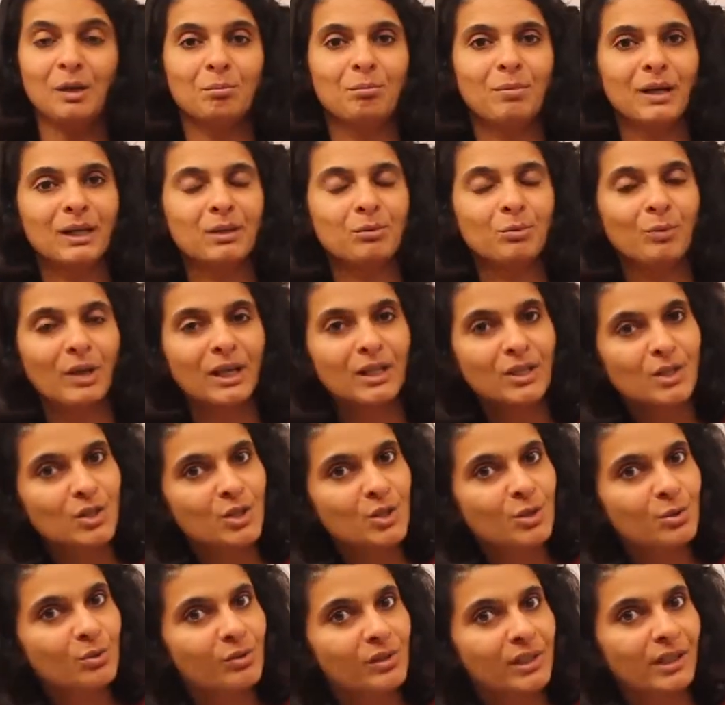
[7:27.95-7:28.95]
But
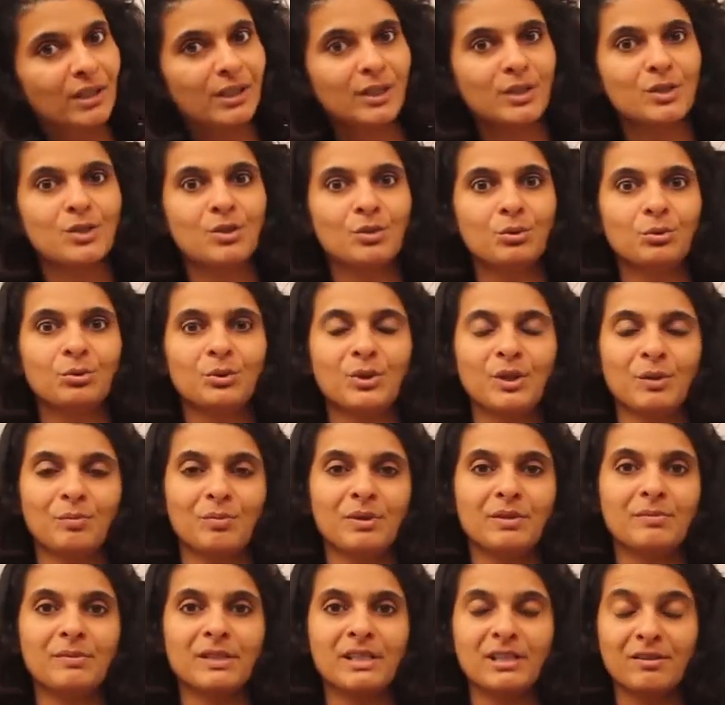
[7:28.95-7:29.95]
once you really soothe your
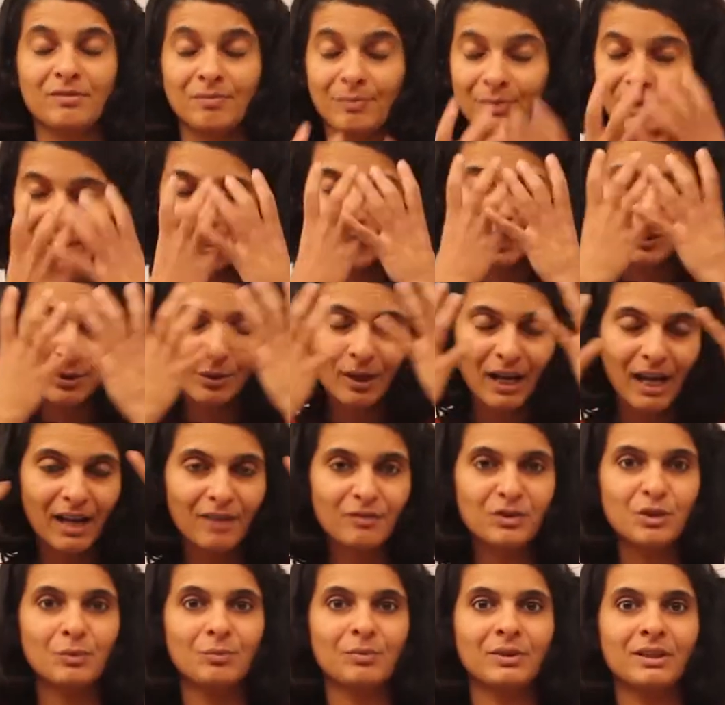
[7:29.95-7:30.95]
primitive brain, you
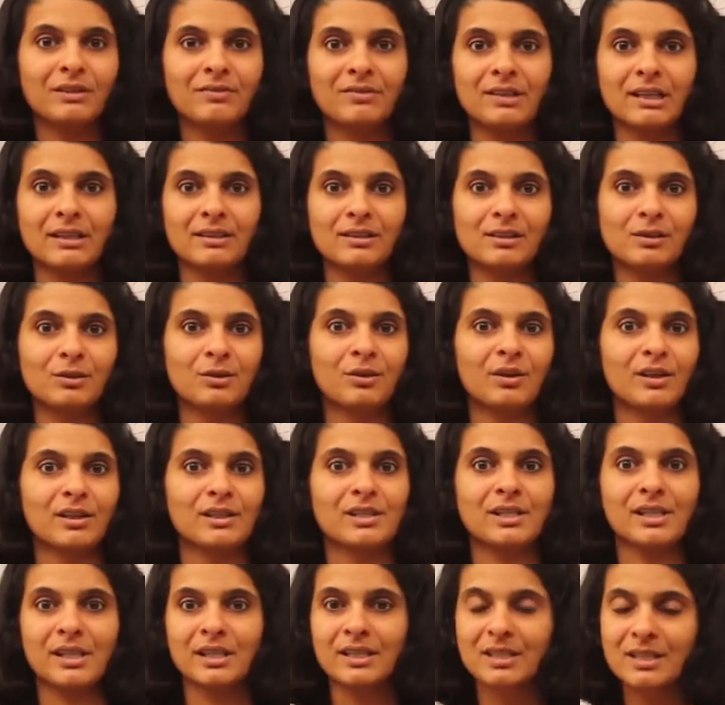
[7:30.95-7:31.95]
have your prefrontal
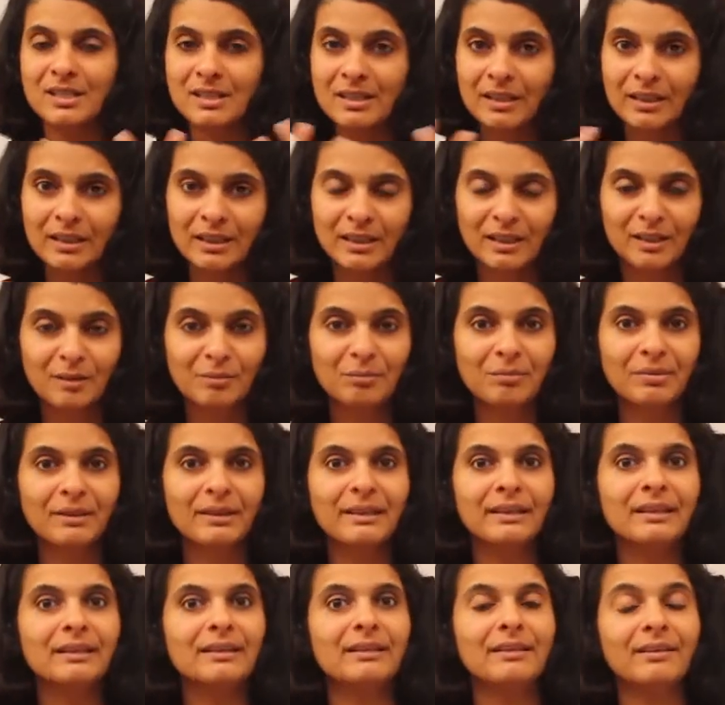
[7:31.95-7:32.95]
cortex
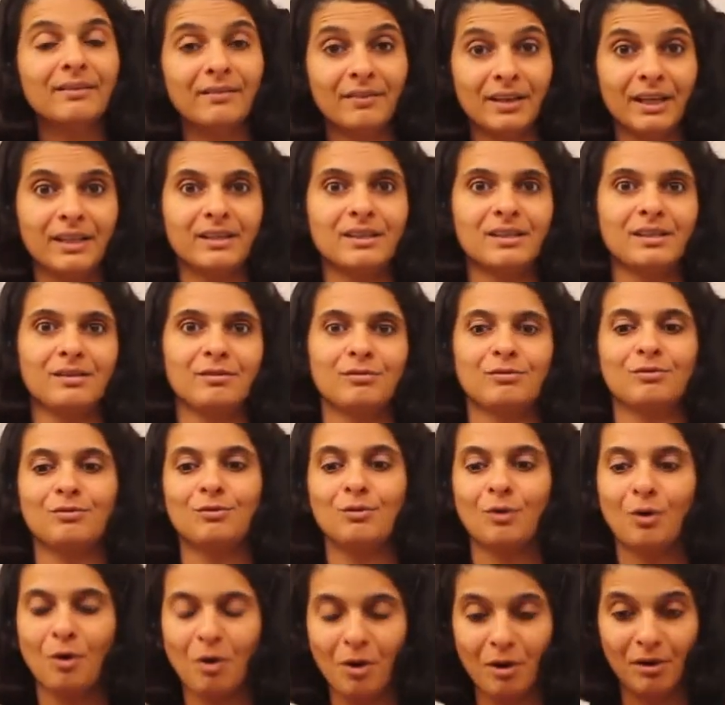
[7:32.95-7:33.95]
completely ready
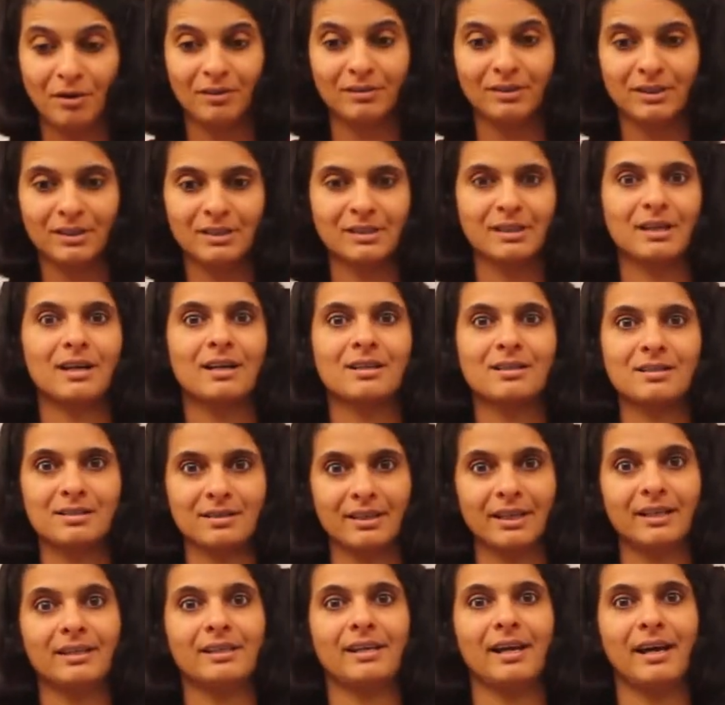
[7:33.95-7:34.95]
for the
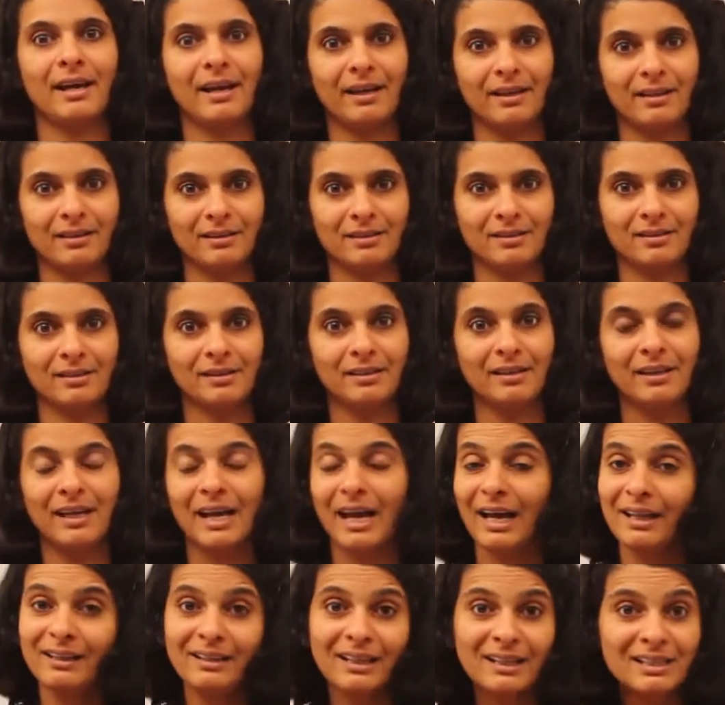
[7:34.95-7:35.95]
task at hand.
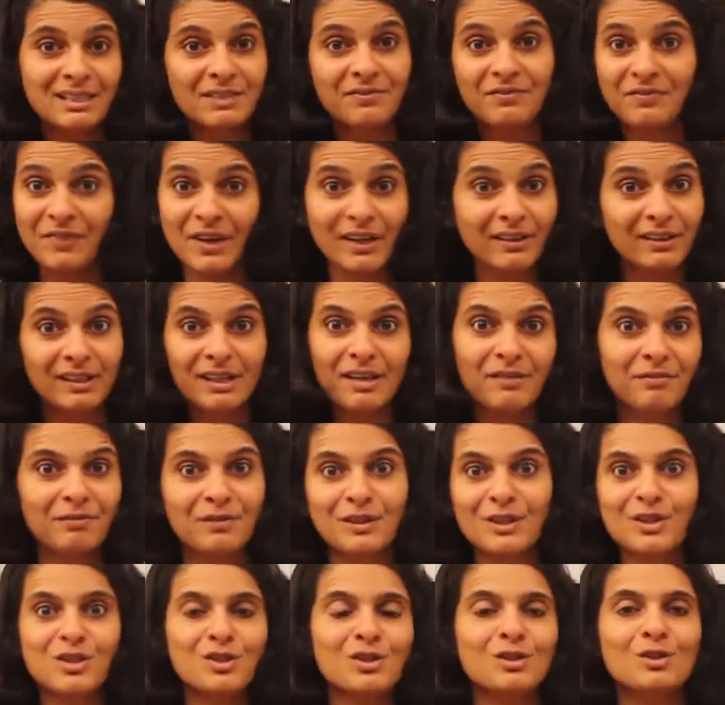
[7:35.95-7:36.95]
And that's a very
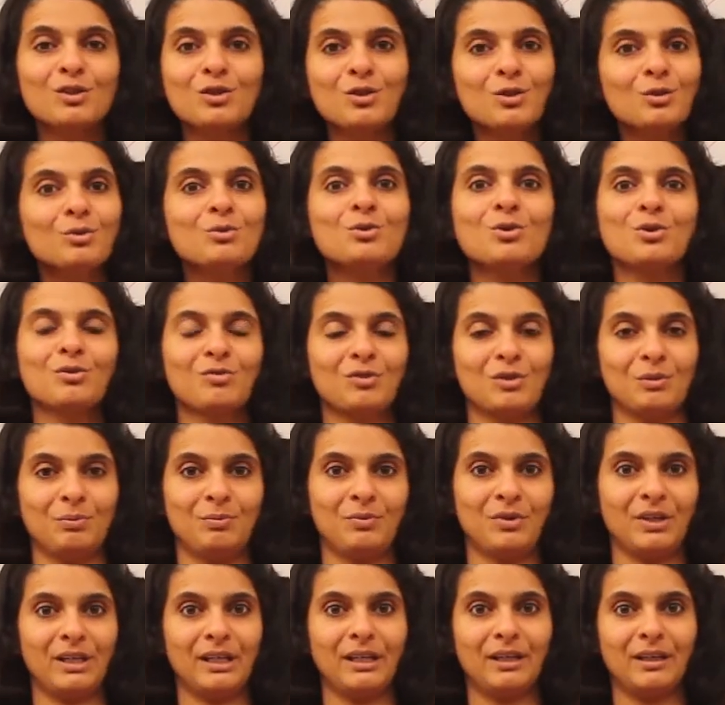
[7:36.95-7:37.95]
efficient use of the
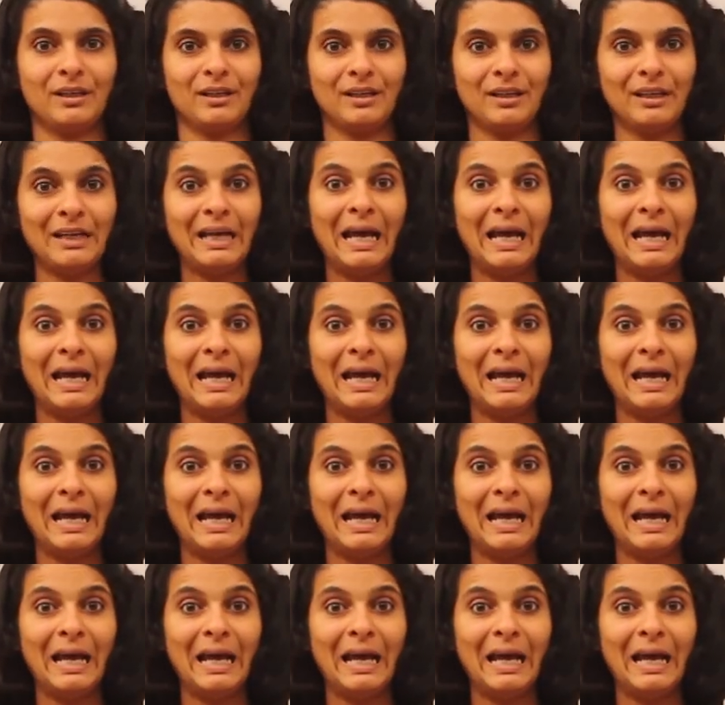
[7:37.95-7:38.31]
brain.